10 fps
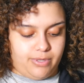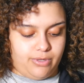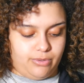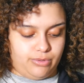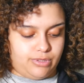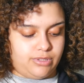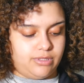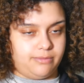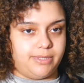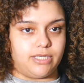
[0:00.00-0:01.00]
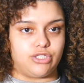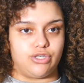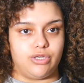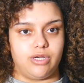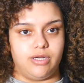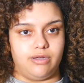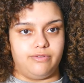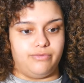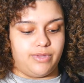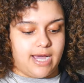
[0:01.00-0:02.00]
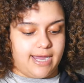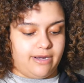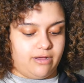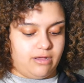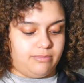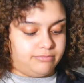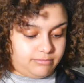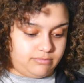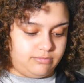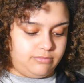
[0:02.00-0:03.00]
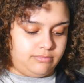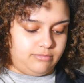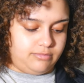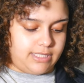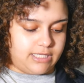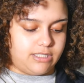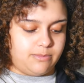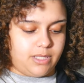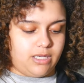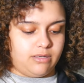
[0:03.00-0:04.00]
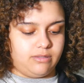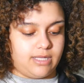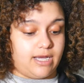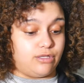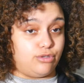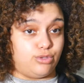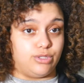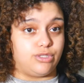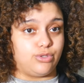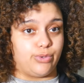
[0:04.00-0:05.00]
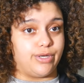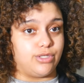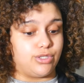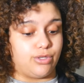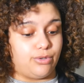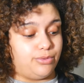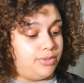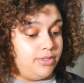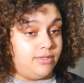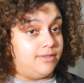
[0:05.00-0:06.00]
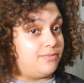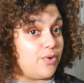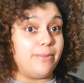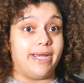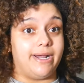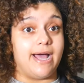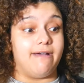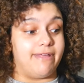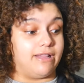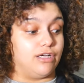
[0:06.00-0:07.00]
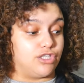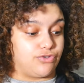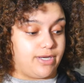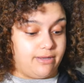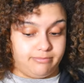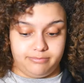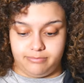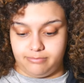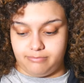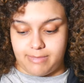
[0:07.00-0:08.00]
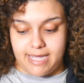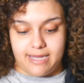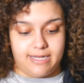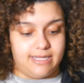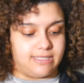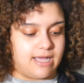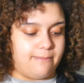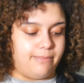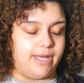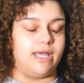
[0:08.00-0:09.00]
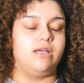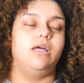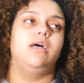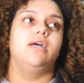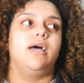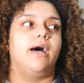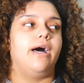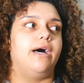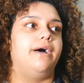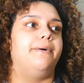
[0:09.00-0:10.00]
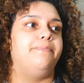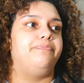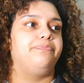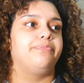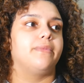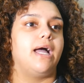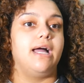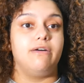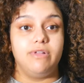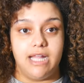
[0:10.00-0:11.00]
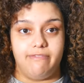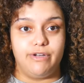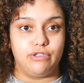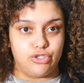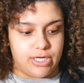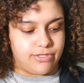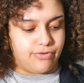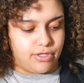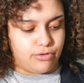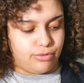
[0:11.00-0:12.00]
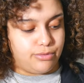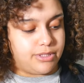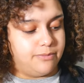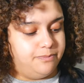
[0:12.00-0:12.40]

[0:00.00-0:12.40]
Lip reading: post a picture of the item next to me. Like I told you, it's storage, so. We might not have that luxury by editing time, but I have a lavender dress for the cruise.